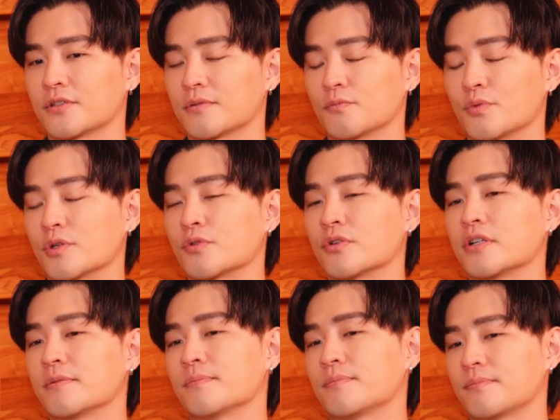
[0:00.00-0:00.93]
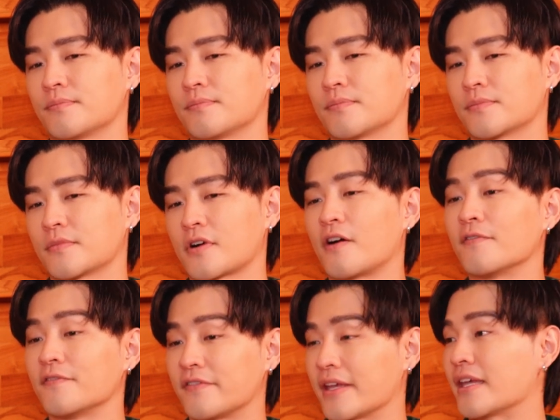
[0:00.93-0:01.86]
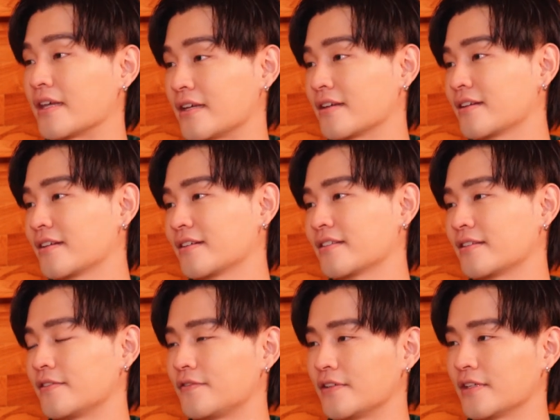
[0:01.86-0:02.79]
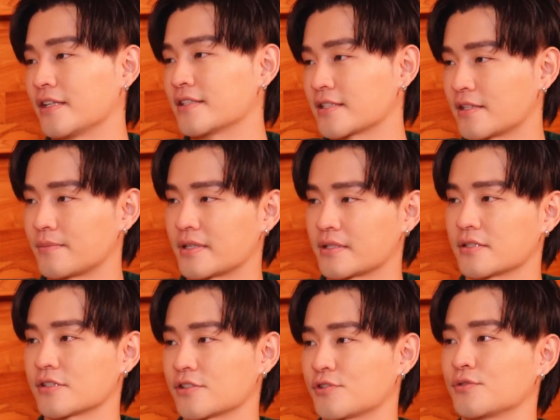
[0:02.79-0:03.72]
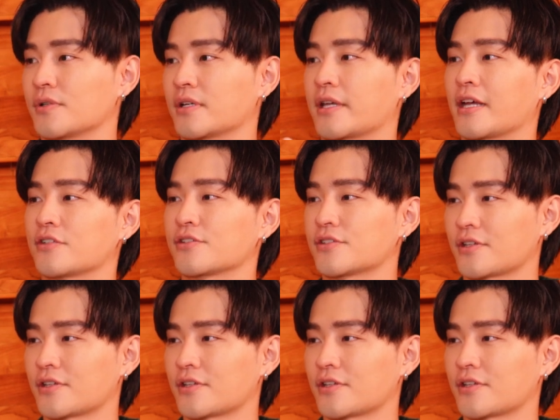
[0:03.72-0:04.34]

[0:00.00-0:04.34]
we couldn't convey the feelings and the messages through a catchy